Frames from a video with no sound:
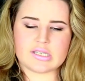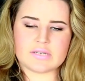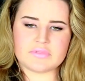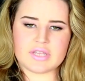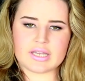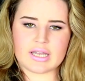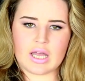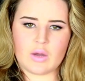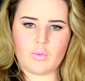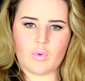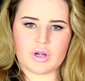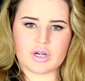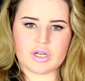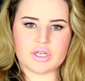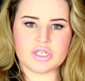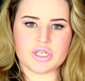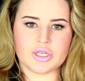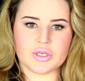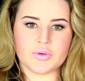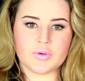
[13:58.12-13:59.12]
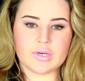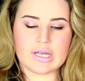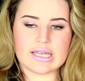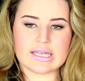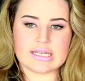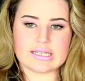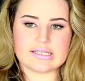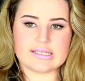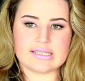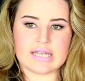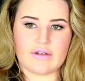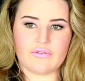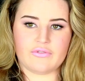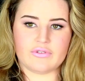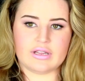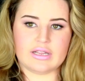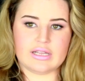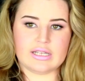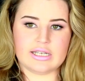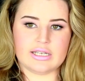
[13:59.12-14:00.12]
Something I want to do is
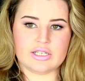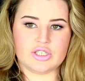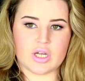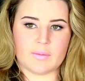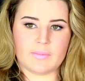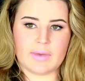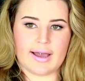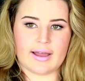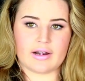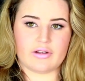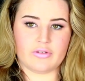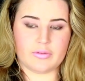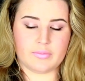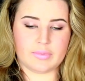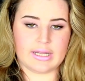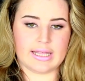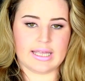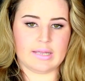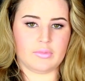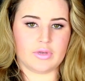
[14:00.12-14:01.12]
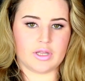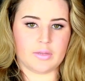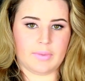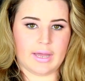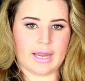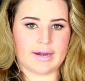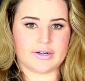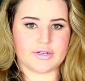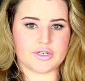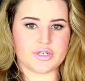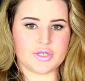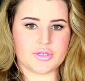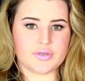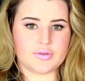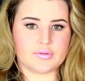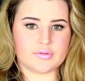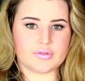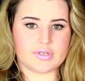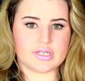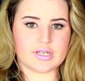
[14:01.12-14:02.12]
definitely jump out of a plane with a
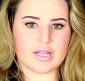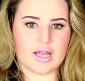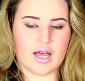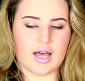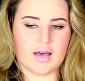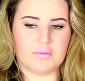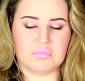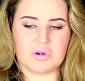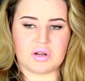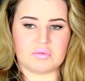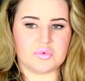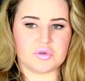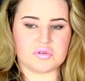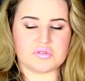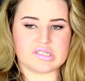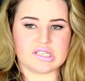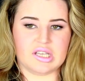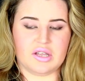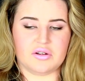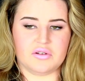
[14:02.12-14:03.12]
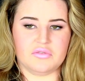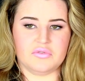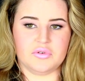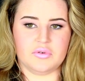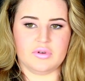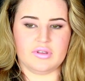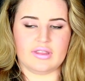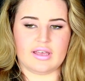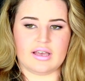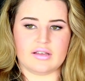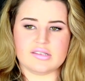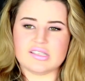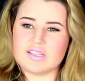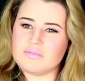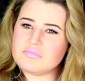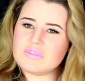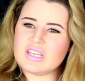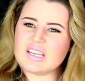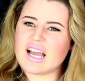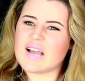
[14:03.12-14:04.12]
parachute, but I'm not scared of doing that.
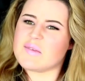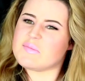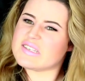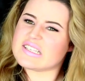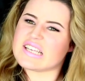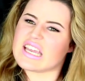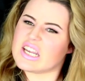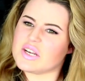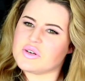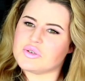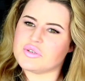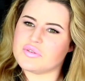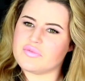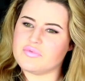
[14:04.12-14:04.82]
Something I'm scared